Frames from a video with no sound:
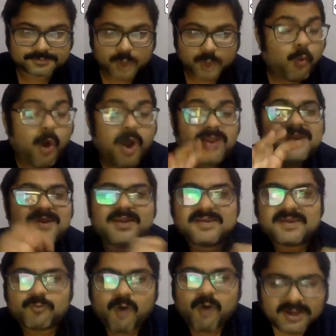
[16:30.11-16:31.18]
what did
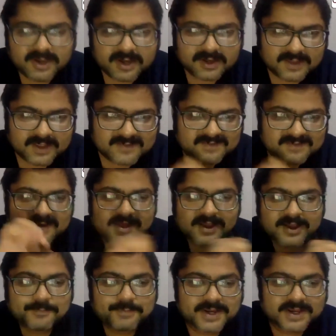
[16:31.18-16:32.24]
it? What did the East India
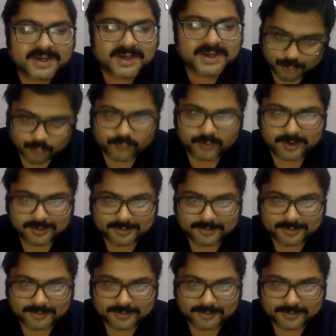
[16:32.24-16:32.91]
Company take over?